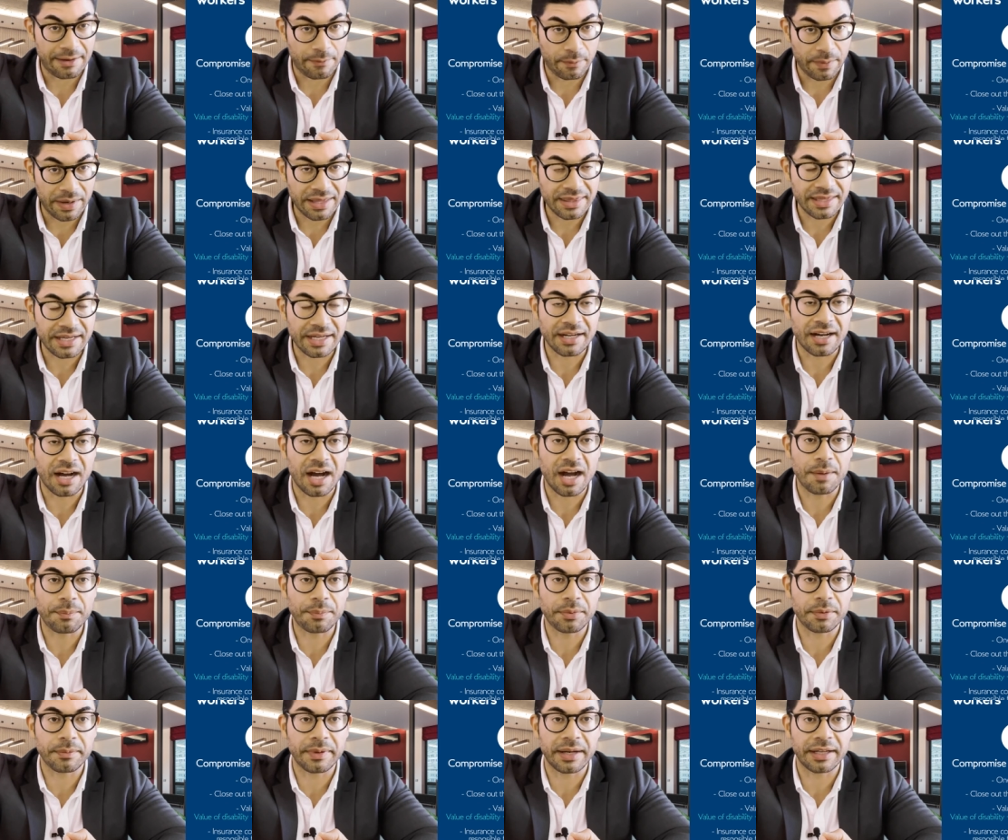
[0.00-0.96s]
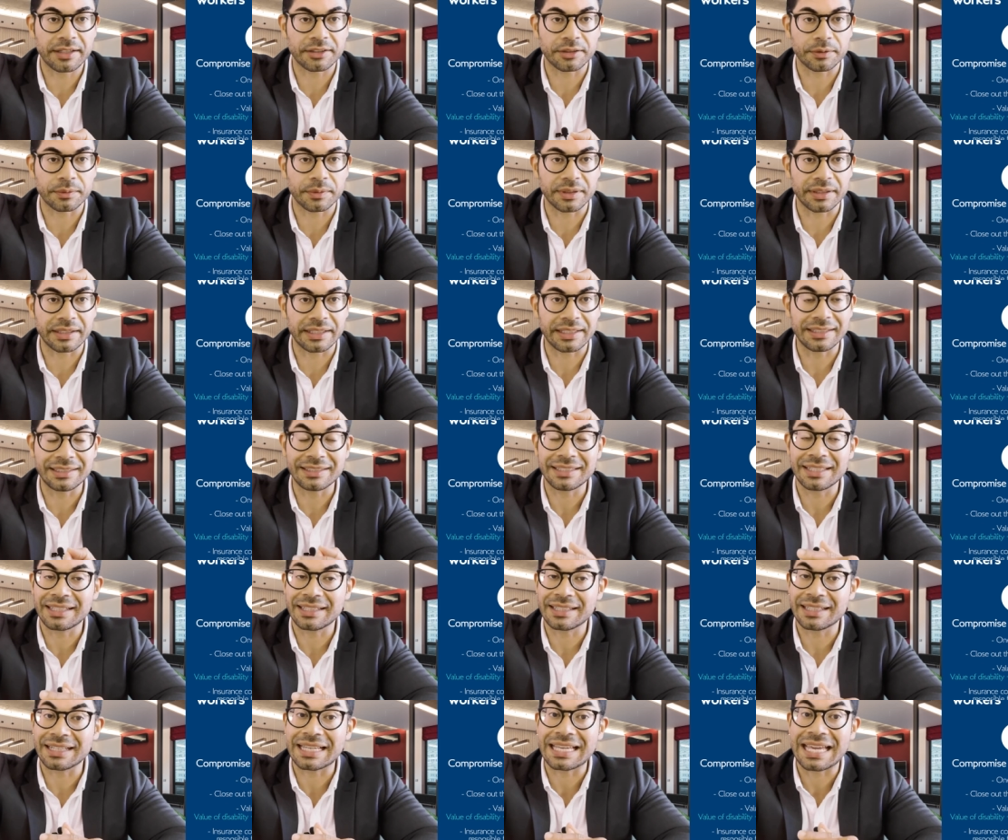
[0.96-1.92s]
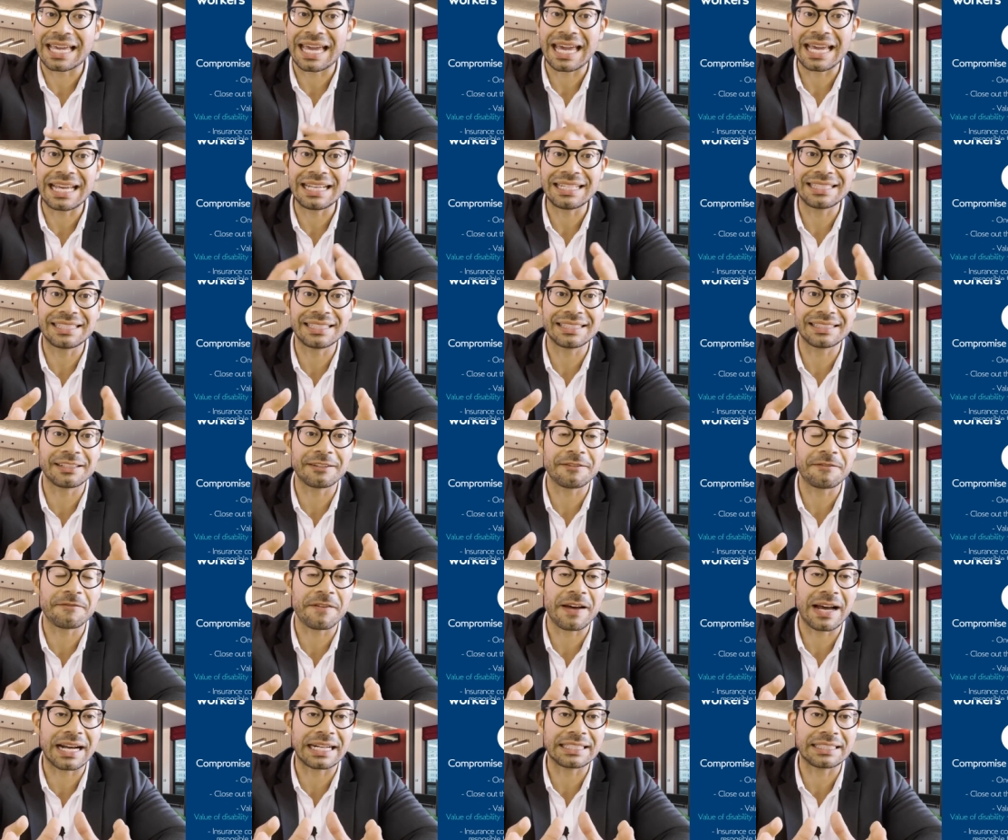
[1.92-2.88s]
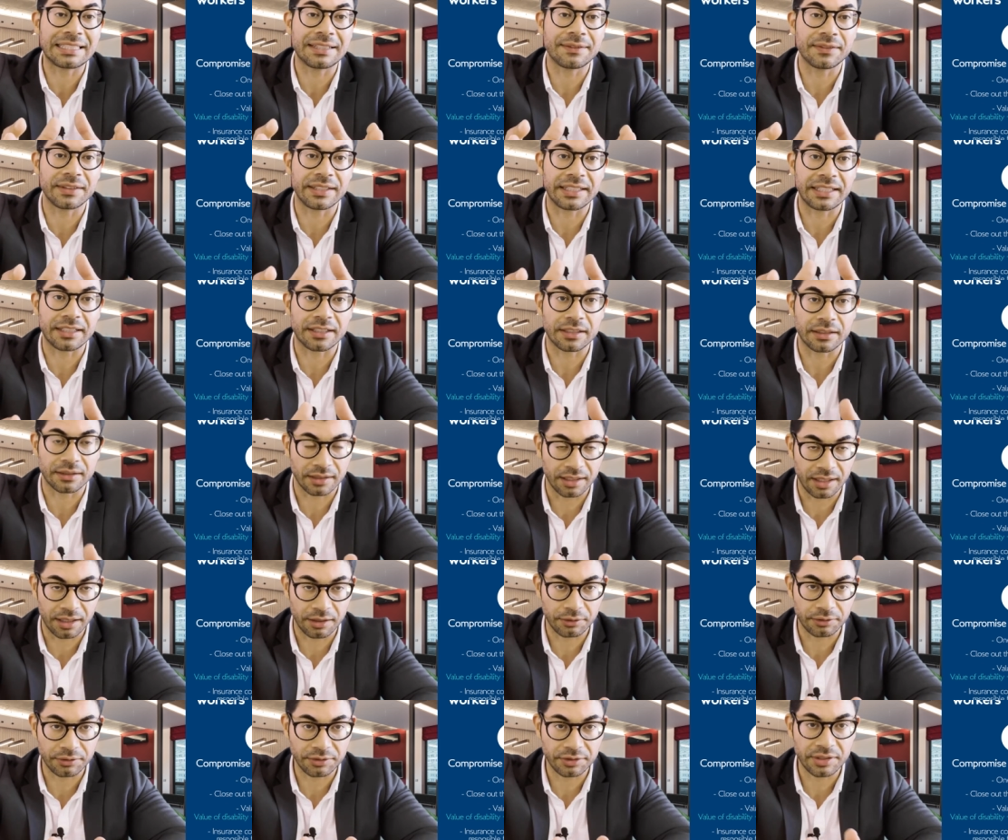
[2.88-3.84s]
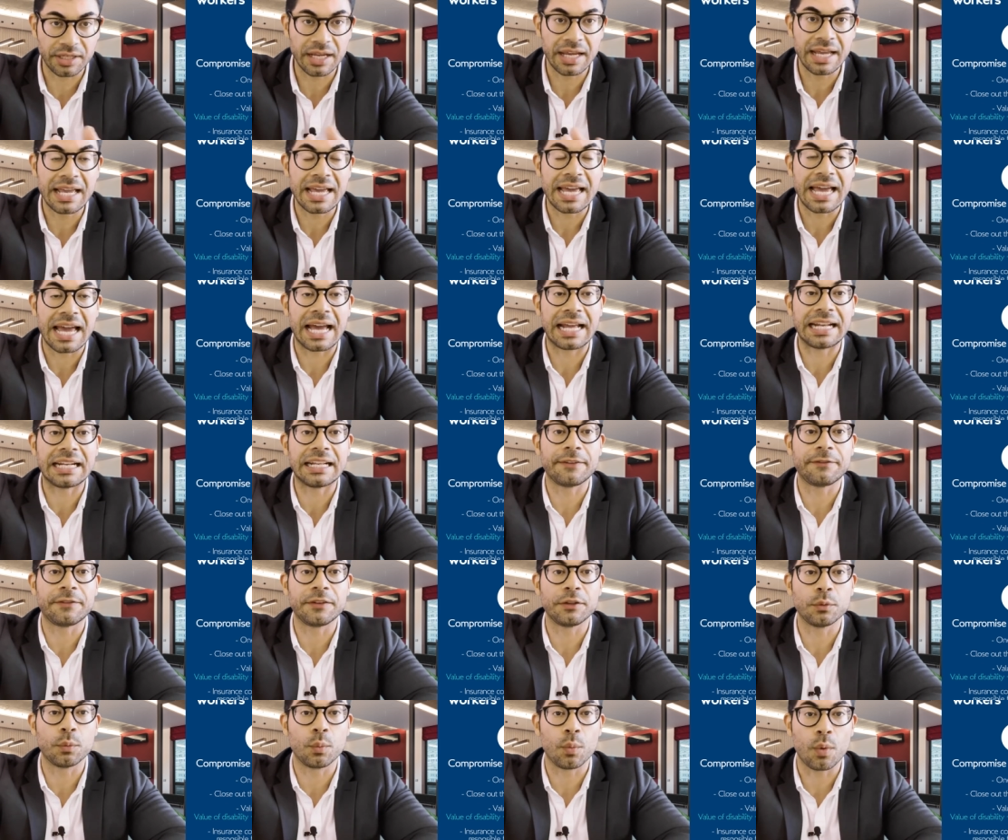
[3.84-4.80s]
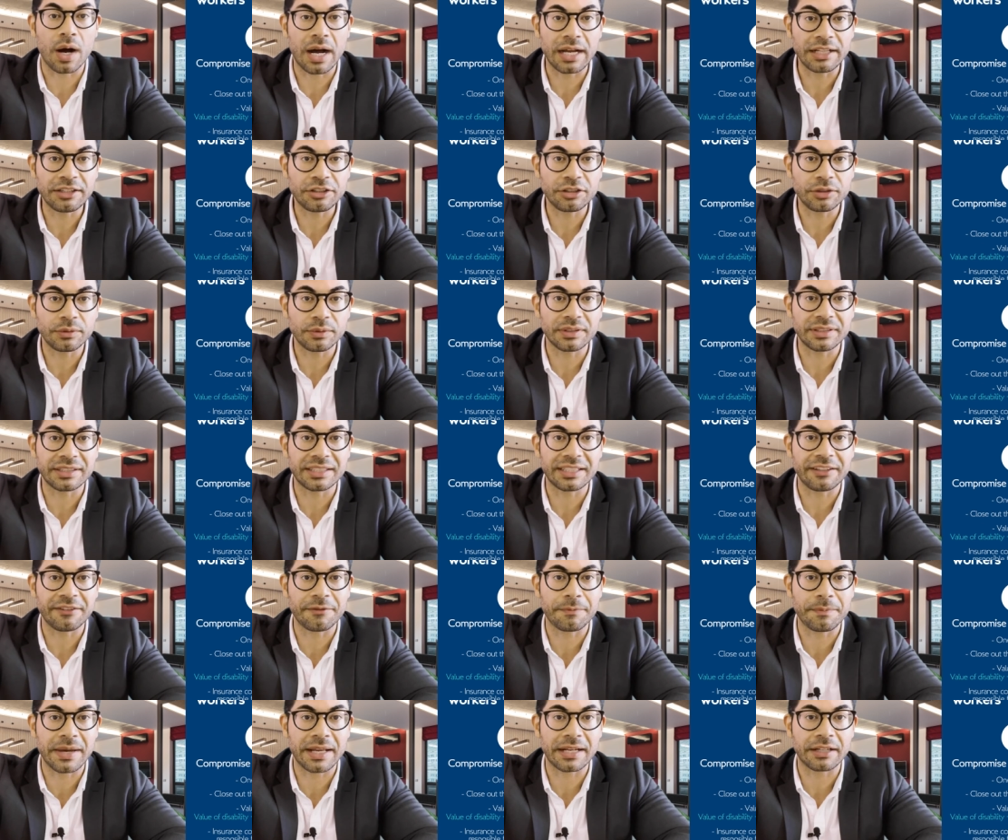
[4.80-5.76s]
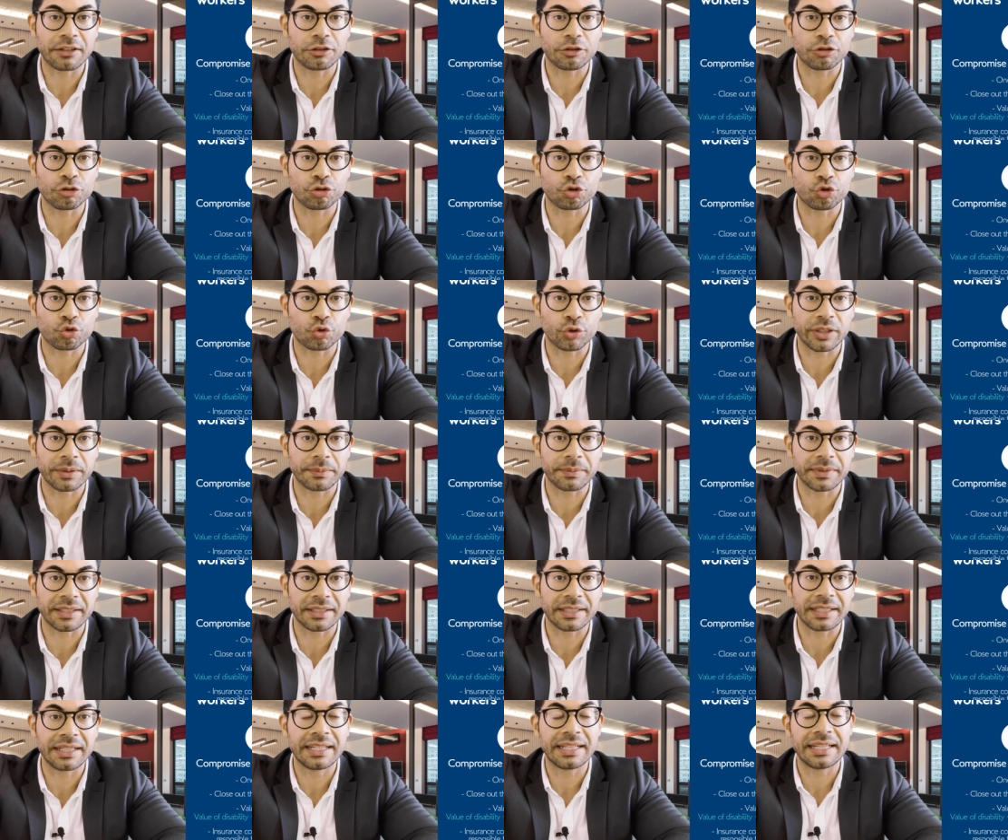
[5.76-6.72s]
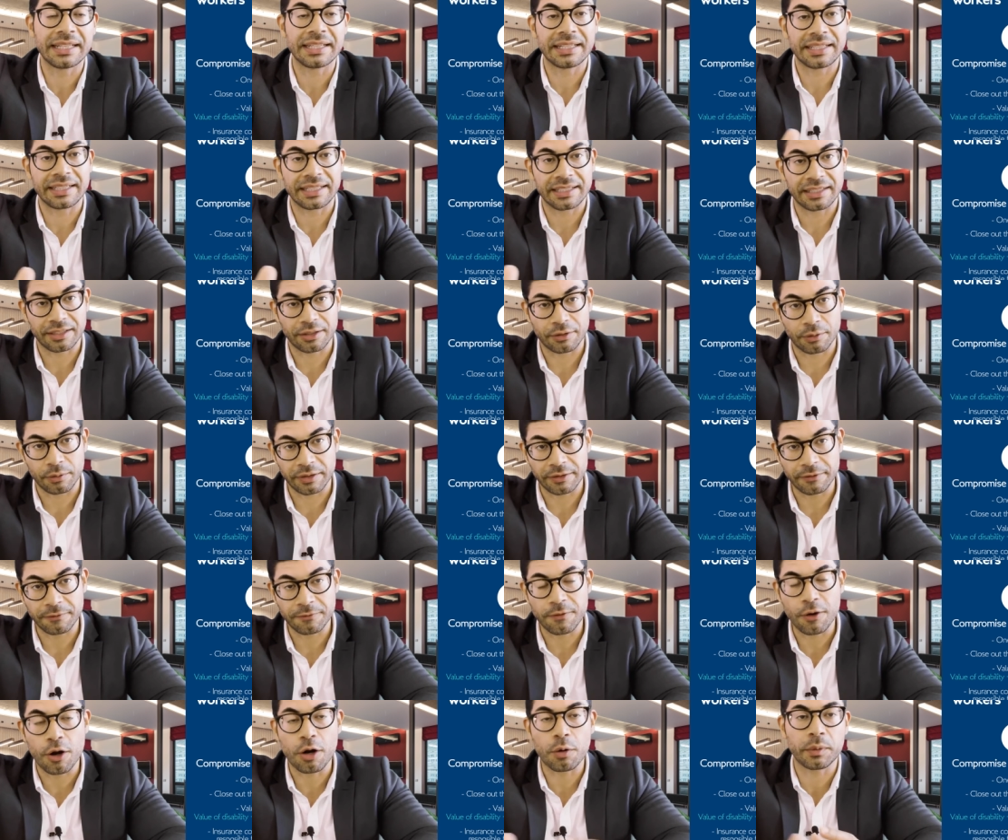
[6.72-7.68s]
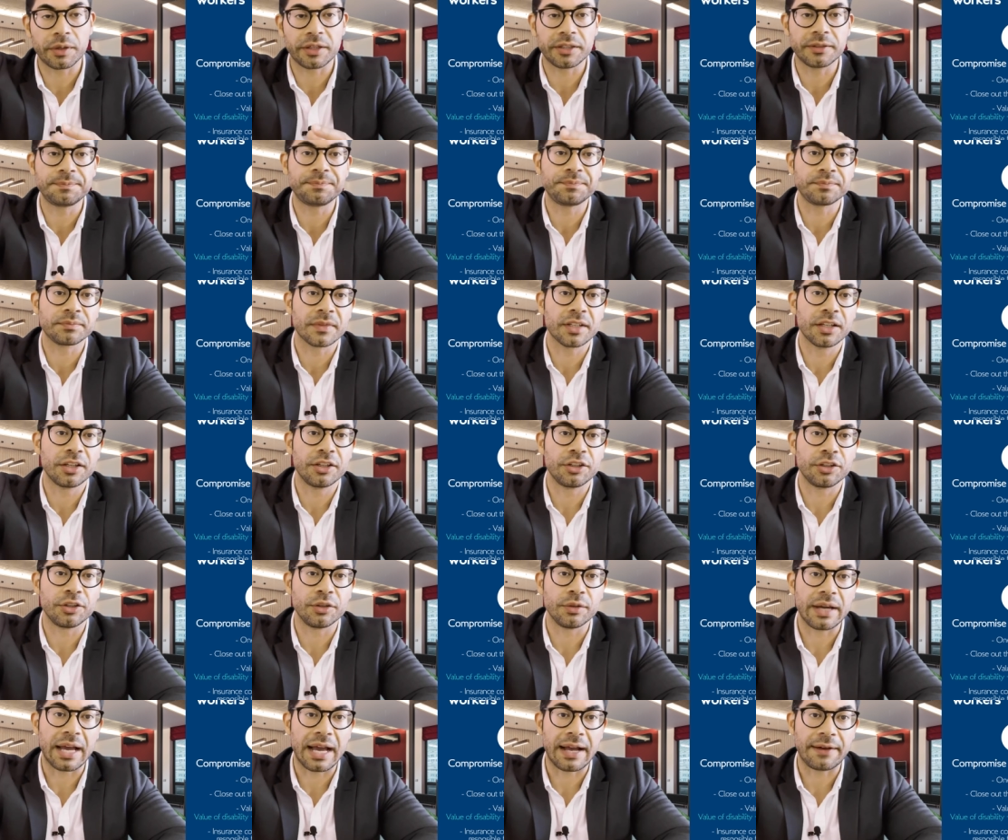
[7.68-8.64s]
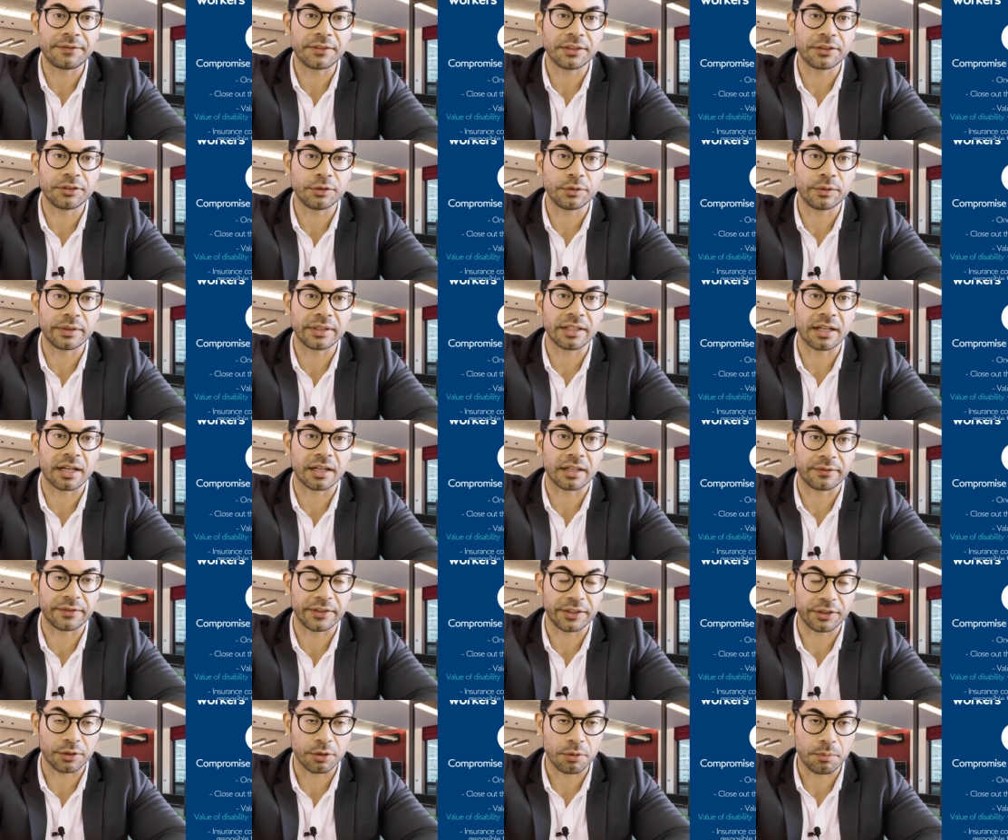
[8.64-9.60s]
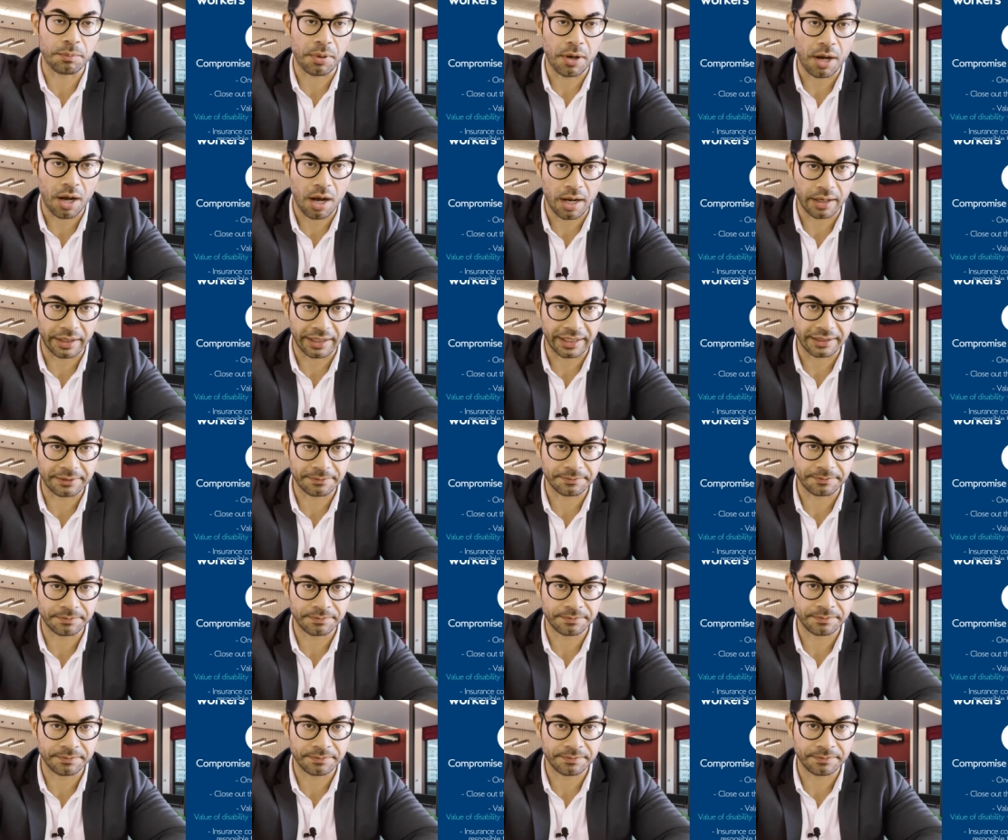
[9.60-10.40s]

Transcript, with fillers: With a compromise and release, the case is effectively closed, and if you want to receive medical treatment going forward, you have to do it out of your own pocket.